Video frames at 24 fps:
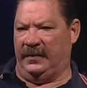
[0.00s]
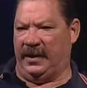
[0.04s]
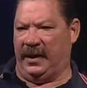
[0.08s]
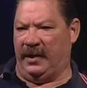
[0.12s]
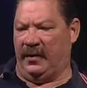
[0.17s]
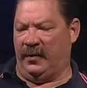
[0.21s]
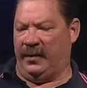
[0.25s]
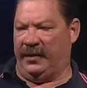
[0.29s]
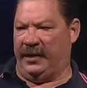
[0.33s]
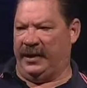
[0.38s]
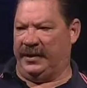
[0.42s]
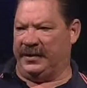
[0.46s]

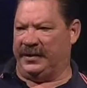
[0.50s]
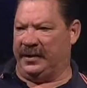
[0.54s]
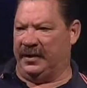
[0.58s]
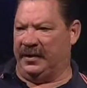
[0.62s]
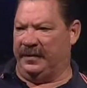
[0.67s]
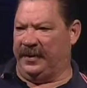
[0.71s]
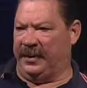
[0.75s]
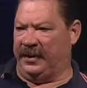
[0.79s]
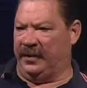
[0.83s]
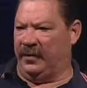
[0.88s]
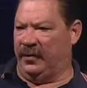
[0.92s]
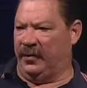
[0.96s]
about when that's
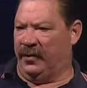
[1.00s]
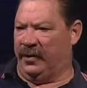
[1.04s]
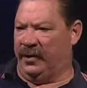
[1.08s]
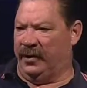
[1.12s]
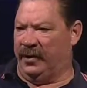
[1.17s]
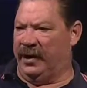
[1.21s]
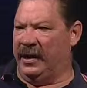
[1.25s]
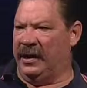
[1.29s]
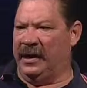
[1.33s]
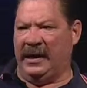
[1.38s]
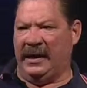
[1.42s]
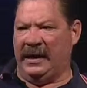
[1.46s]
going to be going
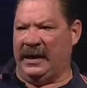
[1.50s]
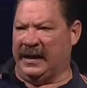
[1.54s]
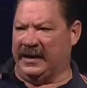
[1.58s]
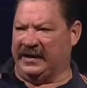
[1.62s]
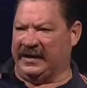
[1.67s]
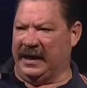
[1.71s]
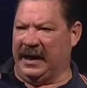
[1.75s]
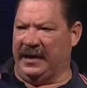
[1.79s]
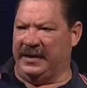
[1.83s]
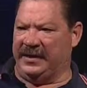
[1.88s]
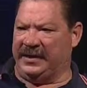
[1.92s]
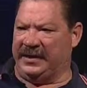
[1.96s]
on. And
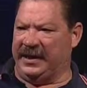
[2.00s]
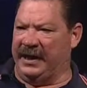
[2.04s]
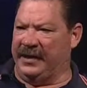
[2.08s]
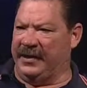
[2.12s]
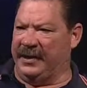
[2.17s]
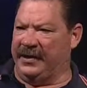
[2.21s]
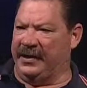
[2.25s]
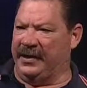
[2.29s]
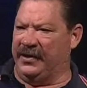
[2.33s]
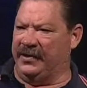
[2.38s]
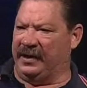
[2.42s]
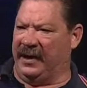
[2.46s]
as I understand,
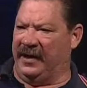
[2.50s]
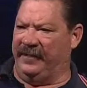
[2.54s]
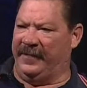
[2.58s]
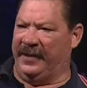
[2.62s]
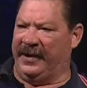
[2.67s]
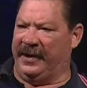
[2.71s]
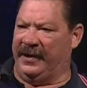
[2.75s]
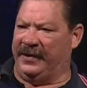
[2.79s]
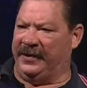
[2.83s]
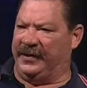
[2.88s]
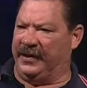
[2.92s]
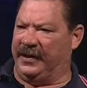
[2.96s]
they usually I've
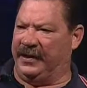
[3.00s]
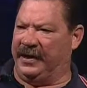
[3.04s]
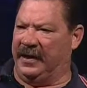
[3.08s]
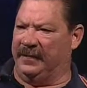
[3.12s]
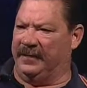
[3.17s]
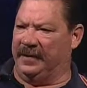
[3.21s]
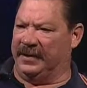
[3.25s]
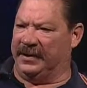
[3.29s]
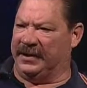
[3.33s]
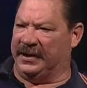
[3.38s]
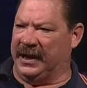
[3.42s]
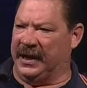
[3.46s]
been out there a
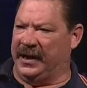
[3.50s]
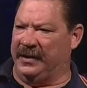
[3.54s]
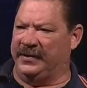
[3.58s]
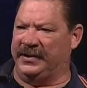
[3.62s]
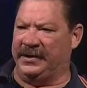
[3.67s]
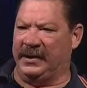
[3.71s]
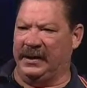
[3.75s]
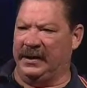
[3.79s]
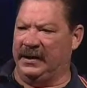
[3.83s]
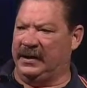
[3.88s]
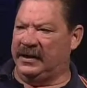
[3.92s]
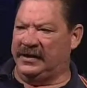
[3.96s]
couple of
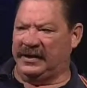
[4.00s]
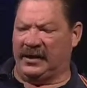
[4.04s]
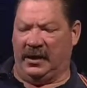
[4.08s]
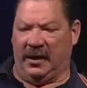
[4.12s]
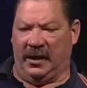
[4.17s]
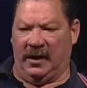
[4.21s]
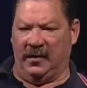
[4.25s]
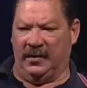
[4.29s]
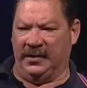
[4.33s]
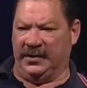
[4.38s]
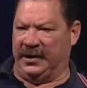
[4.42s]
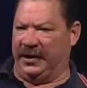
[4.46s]
times
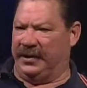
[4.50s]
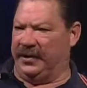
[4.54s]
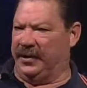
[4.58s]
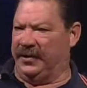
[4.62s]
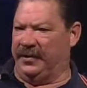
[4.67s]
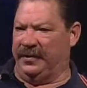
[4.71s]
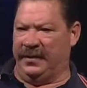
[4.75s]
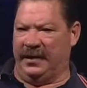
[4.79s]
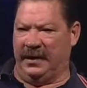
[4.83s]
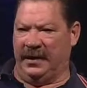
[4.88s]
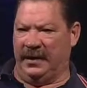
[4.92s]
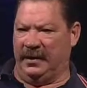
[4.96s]
always a
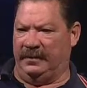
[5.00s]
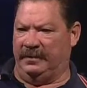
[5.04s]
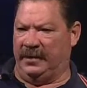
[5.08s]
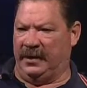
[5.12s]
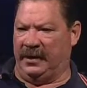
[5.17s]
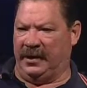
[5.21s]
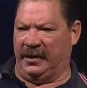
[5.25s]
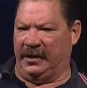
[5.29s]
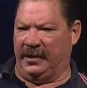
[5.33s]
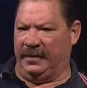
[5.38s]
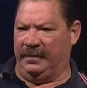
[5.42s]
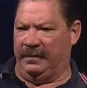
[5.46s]
good uh,
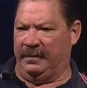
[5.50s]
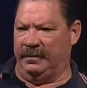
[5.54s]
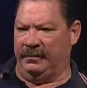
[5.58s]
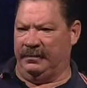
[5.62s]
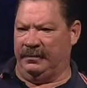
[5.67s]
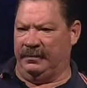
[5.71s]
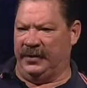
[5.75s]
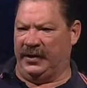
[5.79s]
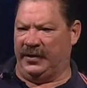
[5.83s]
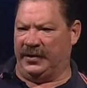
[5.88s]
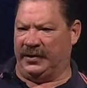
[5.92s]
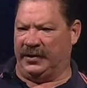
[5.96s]
a good
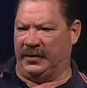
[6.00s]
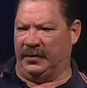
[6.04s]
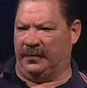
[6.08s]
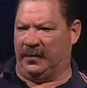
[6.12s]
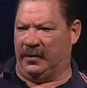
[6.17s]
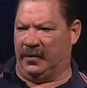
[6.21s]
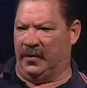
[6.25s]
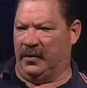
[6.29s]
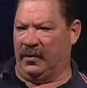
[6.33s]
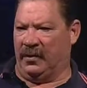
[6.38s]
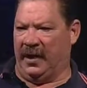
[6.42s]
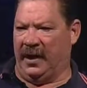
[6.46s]
musical
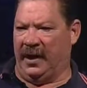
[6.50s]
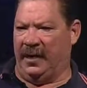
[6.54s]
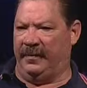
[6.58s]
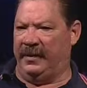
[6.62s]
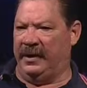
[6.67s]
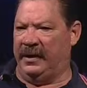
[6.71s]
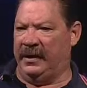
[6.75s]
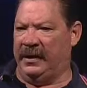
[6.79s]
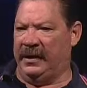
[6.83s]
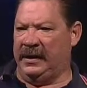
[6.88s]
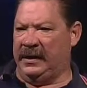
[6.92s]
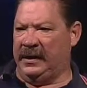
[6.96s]

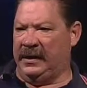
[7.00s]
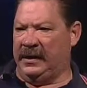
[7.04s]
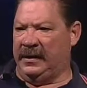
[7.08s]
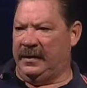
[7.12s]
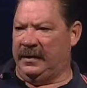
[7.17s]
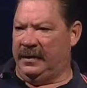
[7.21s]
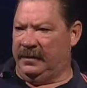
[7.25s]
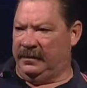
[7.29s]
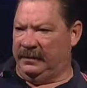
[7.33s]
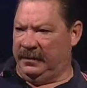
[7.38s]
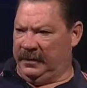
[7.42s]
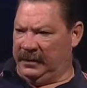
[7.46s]
program. It's a
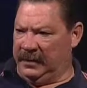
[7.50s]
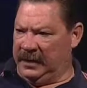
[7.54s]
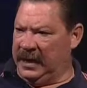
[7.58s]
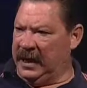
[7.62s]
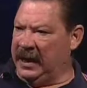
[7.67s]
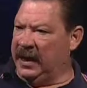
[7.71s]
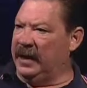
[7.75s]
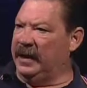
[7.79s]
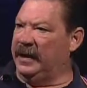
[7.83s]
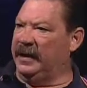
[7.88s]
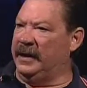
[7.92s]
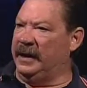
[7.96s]
great program.
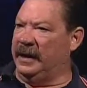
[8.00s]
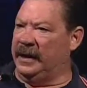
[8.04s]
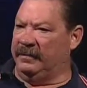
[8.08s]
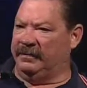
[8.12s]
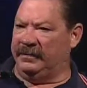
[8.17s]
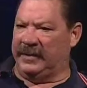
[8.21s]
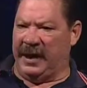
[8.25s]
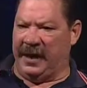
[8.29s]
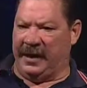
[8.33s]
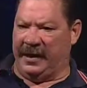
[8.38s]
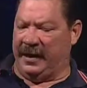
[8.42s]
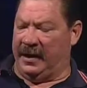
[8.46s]
And uh,
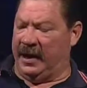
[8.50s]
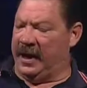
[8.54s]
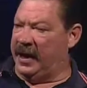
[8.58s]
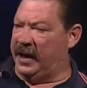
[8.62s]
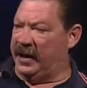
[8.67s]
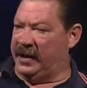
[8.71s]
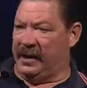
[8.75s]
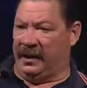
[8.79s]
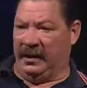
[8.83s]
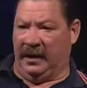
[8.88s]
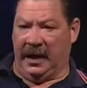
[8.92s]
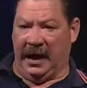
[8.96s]
great and, program.
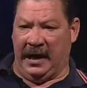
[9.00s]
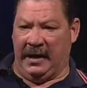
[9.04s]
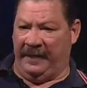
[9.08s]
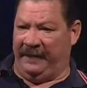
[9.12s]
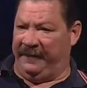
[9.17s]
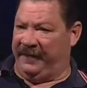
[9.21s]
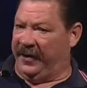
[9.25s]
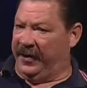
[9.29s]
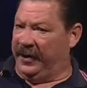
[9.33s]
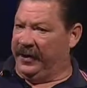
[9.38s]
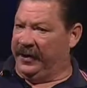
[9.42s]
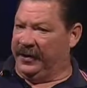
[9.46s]
A, and, a, and,
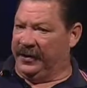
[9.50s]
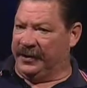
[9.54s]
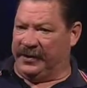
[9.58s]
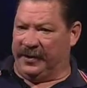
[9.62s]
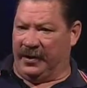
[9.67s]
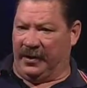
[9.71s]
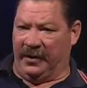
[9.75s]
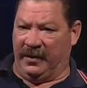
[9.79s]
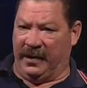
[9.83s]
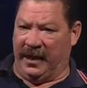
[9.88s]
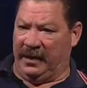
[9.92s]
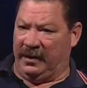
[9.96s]
a, very good
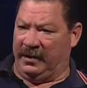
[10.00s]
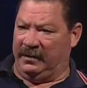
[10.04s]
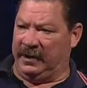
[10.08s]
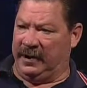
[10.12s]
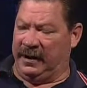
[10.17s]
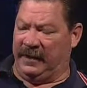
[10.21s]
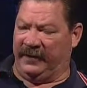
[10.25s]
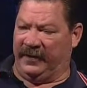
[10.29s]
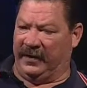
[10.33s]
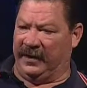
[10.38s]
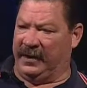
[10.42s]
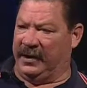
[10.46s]
turnout
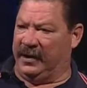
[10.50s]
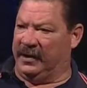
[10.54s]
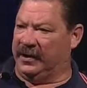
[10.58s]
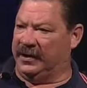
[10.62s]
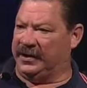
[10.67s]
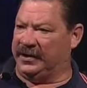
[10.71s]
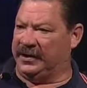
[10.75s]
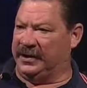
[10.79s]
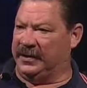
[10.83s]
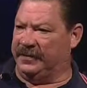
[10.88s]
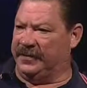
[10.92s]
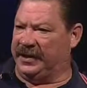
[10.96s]
every mm-hmm.
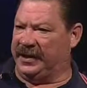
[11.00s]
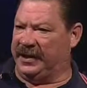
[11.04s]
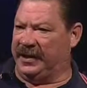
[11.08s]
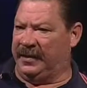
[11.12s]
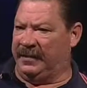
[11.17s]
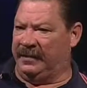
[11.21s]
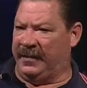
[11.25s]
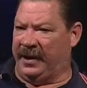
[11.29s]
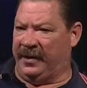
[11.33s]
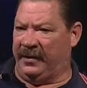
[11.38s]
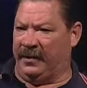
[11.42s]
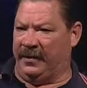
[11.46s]
year. It seems to
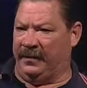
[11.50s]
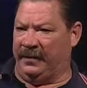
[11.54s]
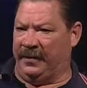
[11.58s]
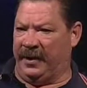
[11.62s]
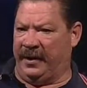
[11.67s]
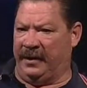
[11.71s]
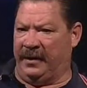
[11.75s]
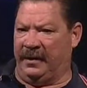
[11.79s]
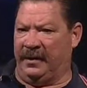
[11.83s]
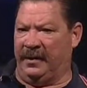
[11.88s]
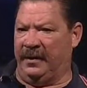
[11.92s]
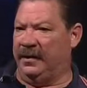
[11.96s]
get better and
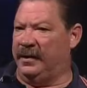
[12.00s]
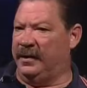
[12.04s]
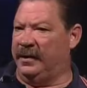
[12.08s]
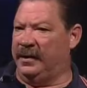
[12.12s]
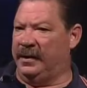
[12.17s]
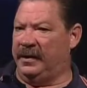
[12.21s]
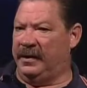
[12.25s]
better.